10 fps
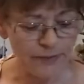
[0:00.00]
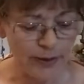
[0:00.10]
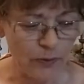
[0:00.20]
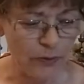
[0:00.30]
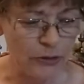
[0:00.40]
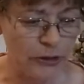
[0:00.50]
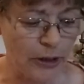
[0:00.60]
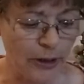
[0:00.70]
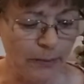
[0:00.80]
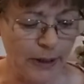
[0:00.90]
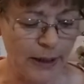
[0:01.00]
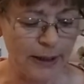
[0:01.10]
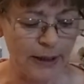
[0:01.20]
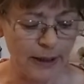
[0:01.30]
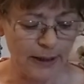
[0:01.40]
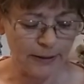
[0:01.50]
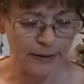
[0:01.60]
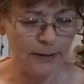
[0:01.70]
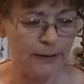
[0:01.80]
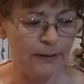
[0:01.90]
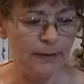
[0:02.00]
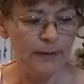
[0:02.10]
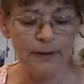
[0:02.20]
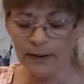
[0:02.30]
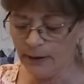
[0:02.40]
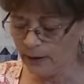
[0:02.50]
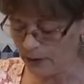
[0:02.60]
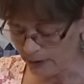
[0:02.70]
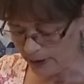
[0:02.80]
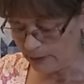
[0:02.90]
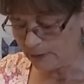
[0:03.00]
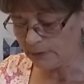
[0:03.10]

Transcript: Fat Quarter Shop. I like that. All right.